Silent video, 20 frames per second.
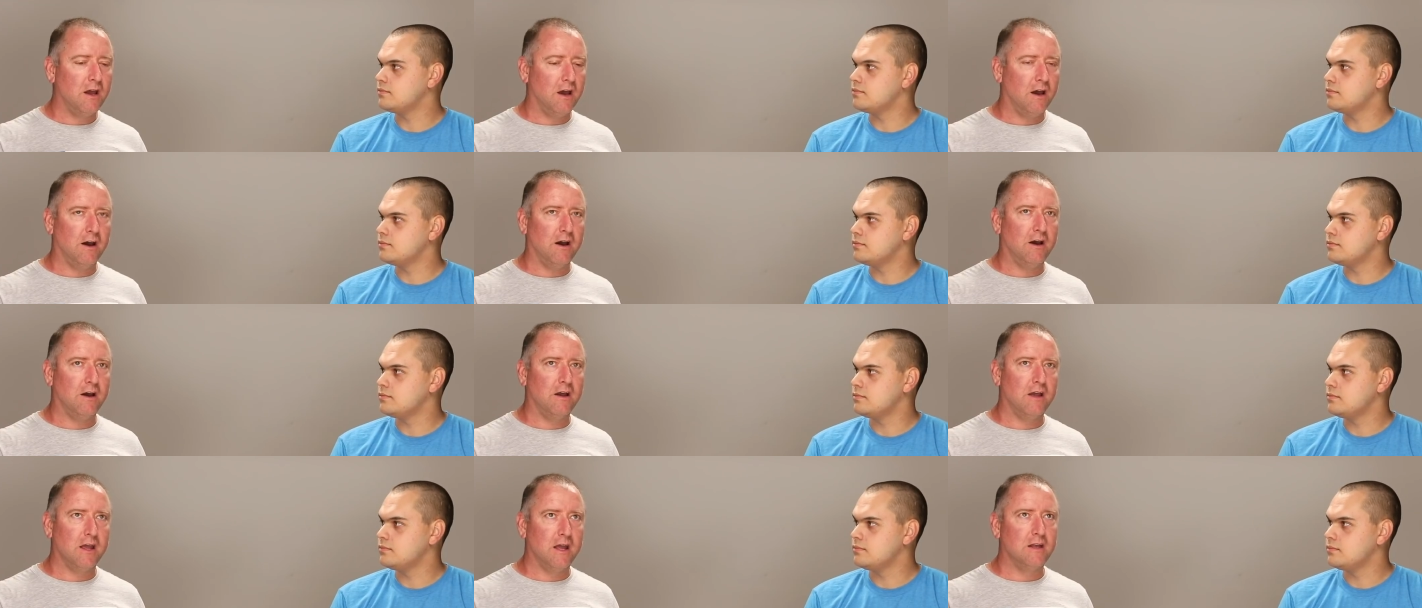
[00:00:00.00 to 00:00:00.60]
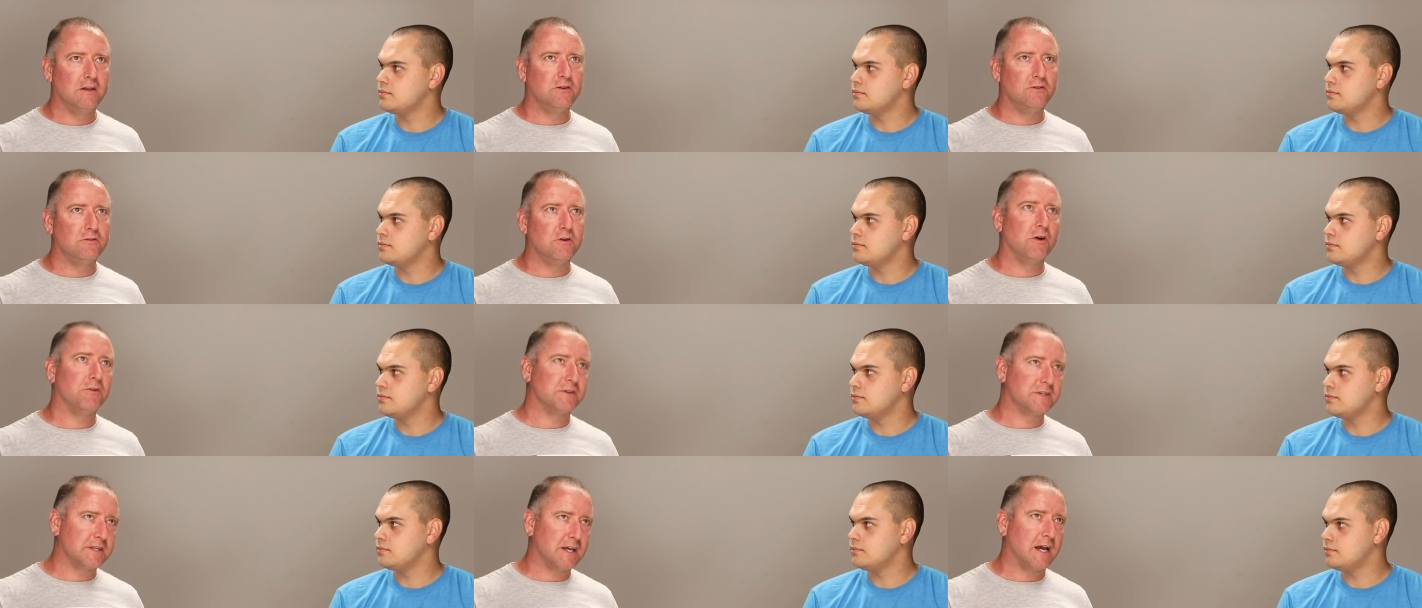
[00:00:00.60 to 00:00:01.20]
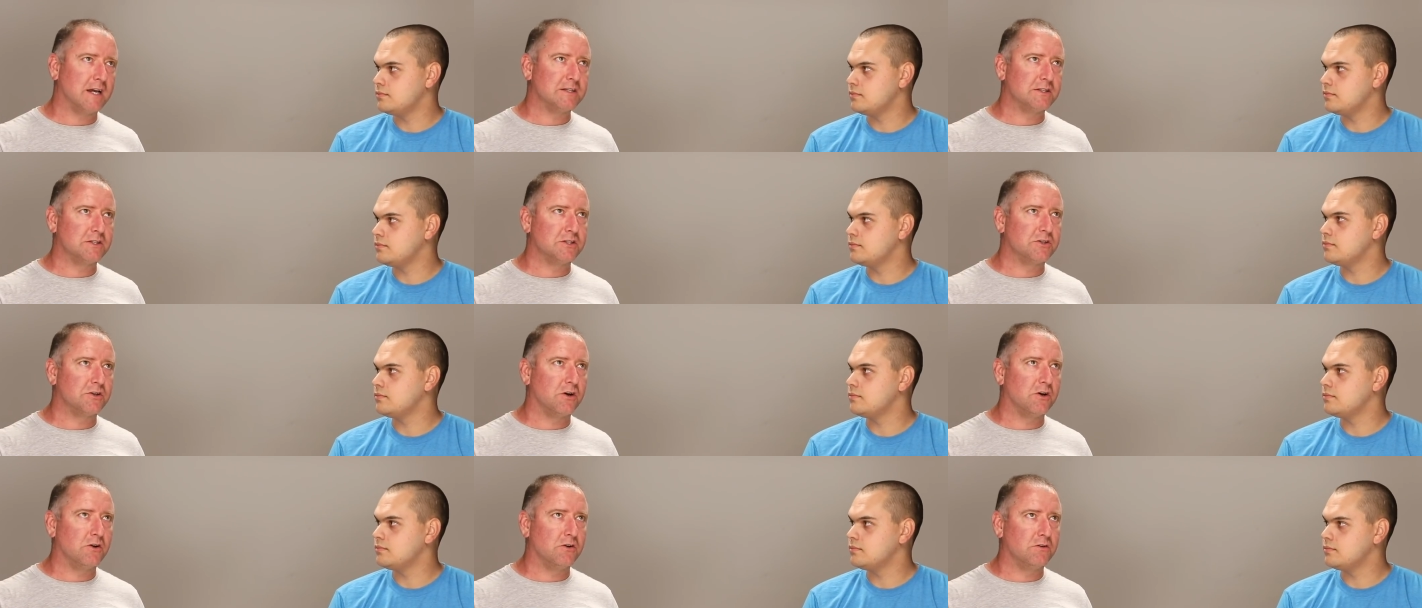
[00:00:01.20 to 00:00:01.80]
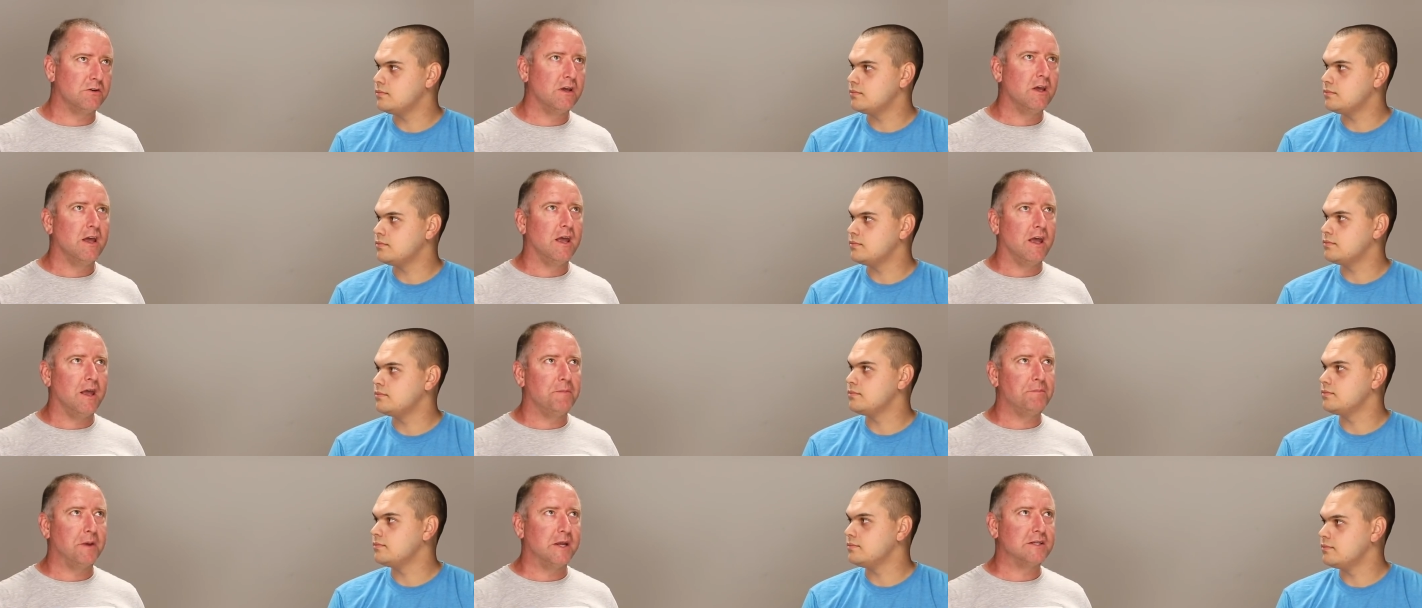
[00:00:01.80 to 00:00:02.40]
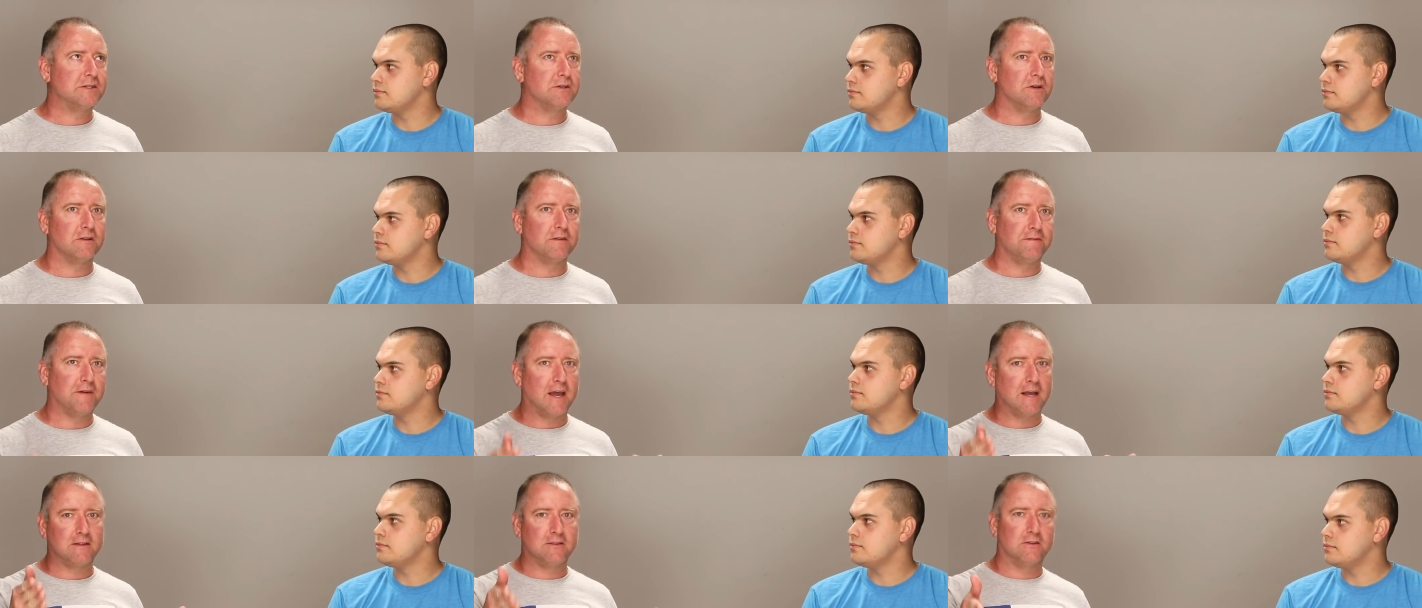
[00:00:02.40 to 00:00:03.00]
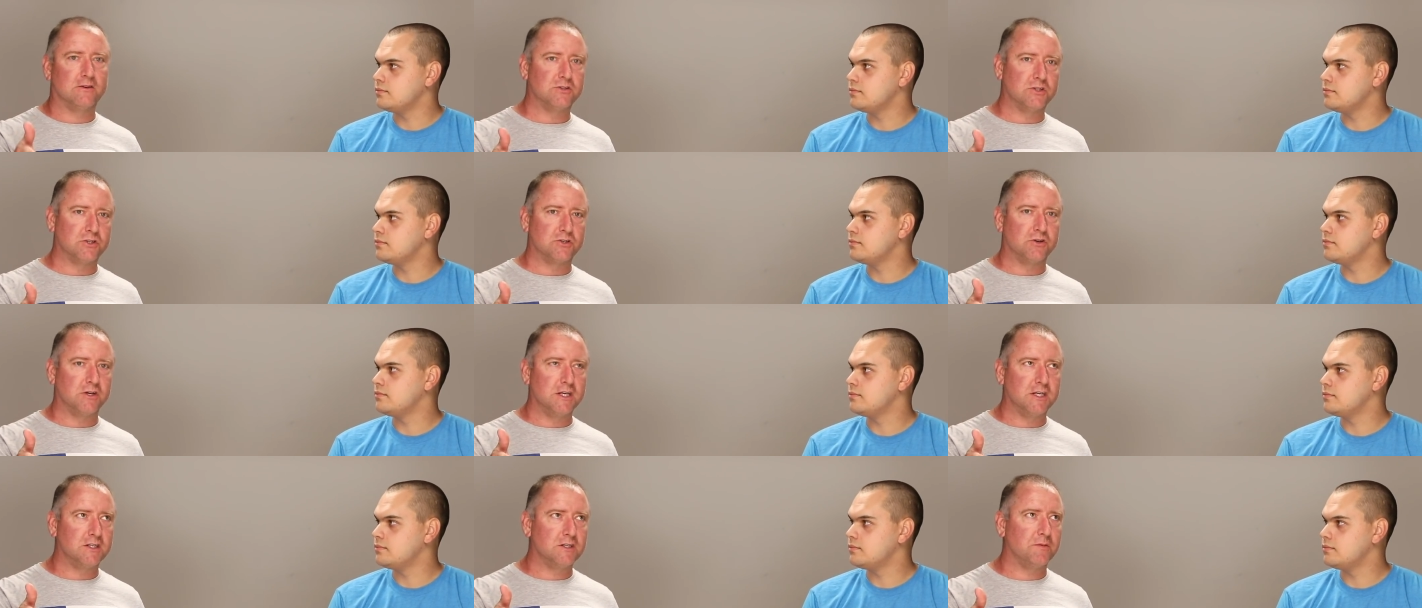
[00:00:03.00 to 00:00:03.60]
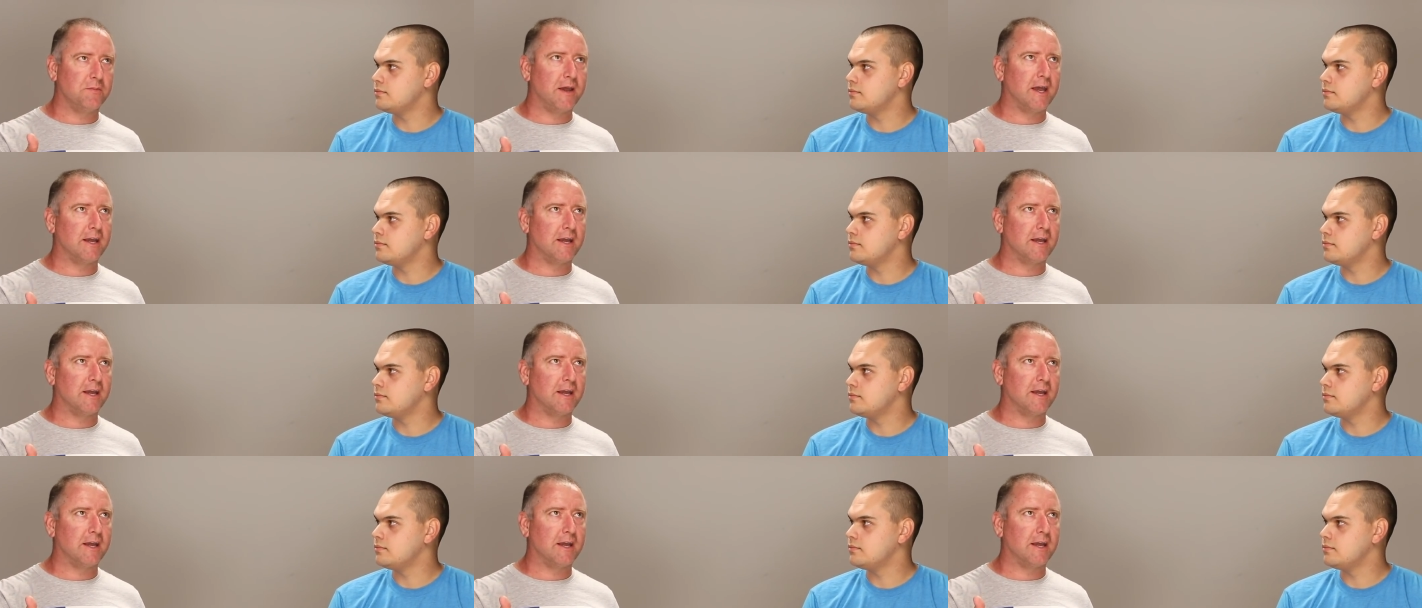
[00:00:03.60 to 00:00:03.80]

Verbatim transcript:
Speaker 1: uh, and you know the size of the drone. And based on the fact that there's a tree in your